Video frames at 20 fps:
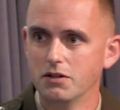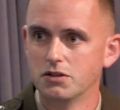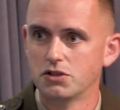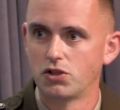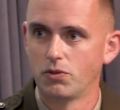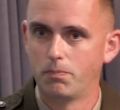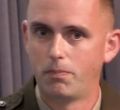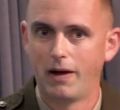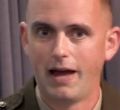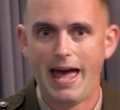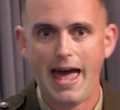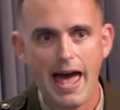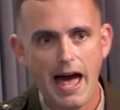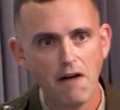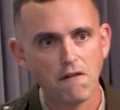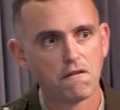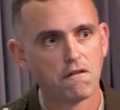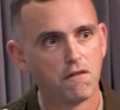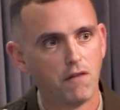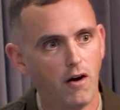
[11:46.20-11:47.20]
But
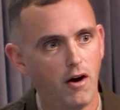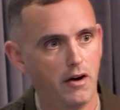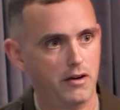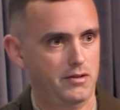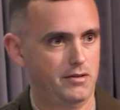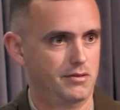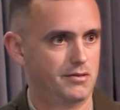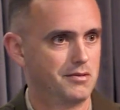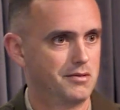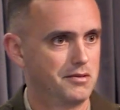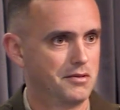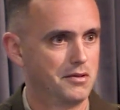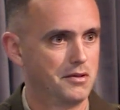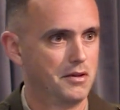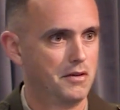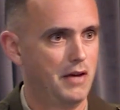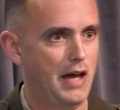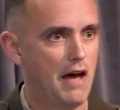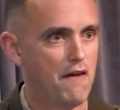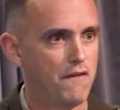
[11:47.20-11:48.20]
have fun.
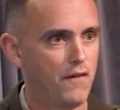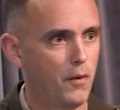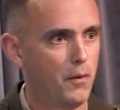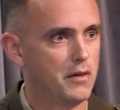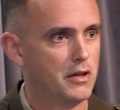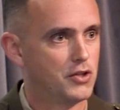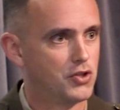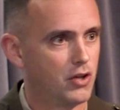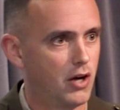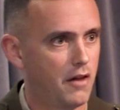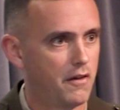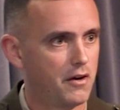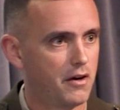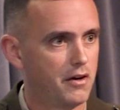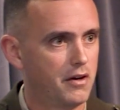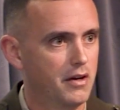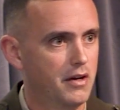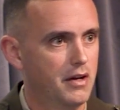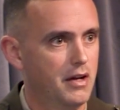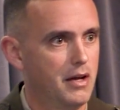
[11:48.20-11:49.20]
Have fun with each
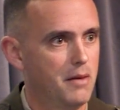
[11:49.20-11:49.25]
other.